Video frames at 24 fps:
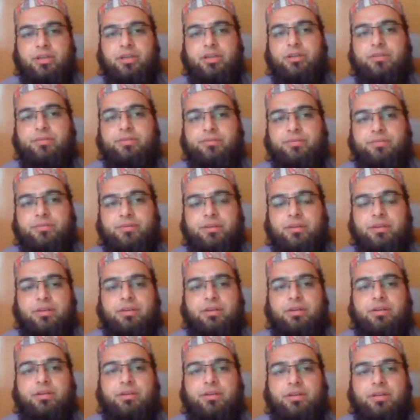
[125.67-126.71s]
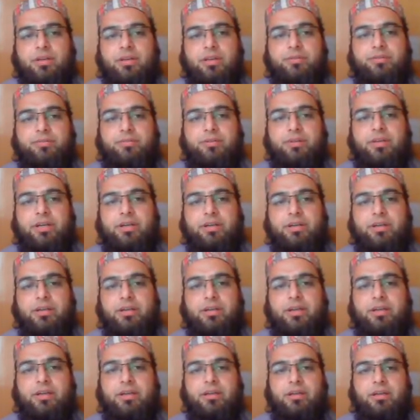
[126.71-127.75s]
If we get
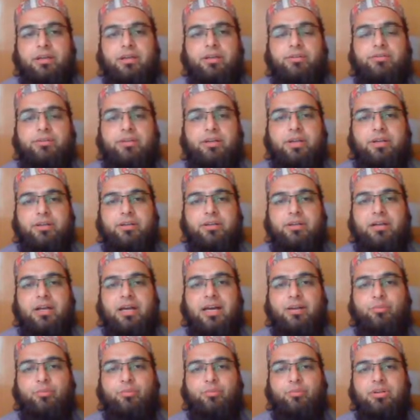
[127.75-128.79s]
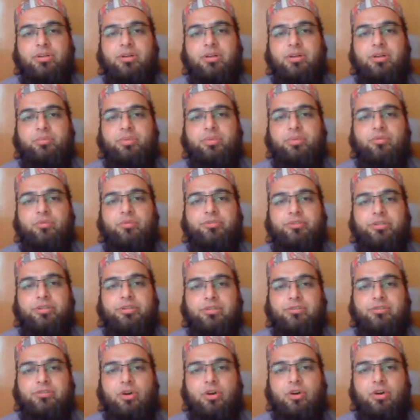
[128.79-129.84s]
an if we get a carbonyl compound which
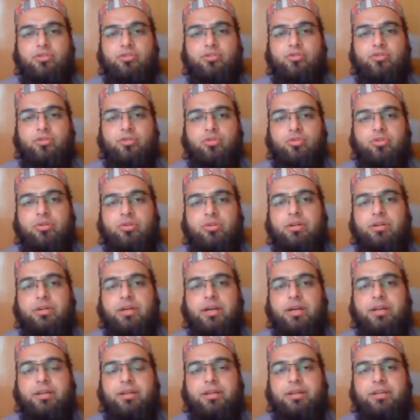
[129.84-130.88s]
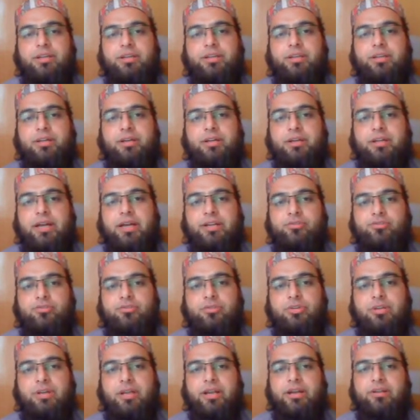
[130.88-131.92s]
has also an alkene attached
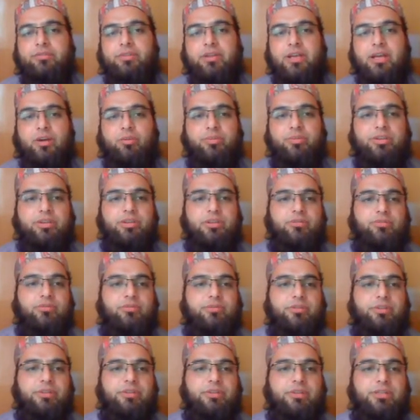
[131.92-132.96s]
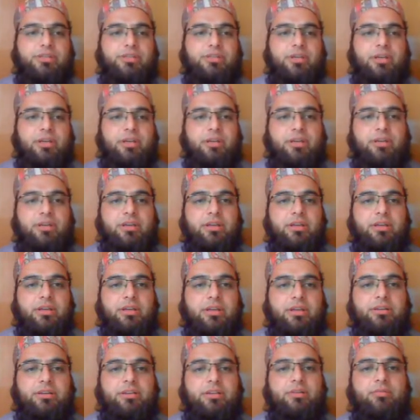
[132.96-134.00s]
to it, and we have been given with this
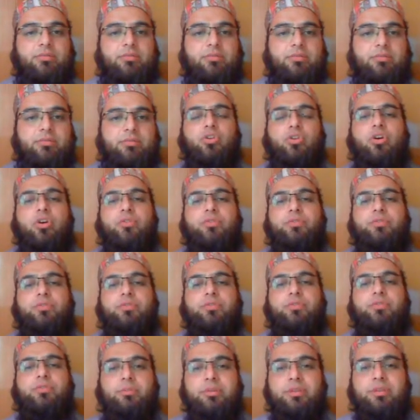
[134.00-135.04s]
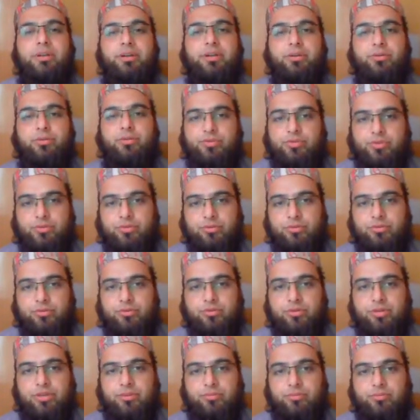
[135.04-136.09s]
reagent, then both of them will be reduced.
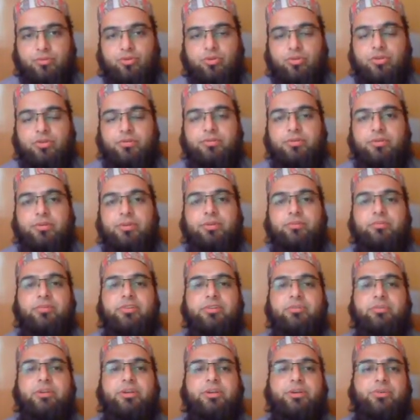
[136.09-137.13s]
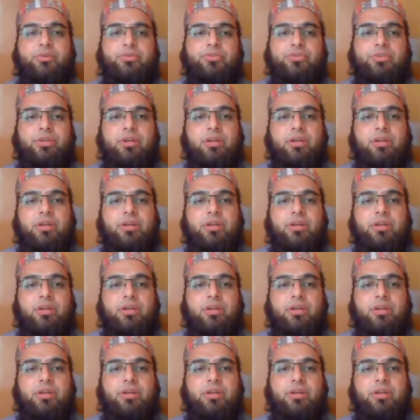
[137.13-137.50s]
Okay, both of them will be reduced.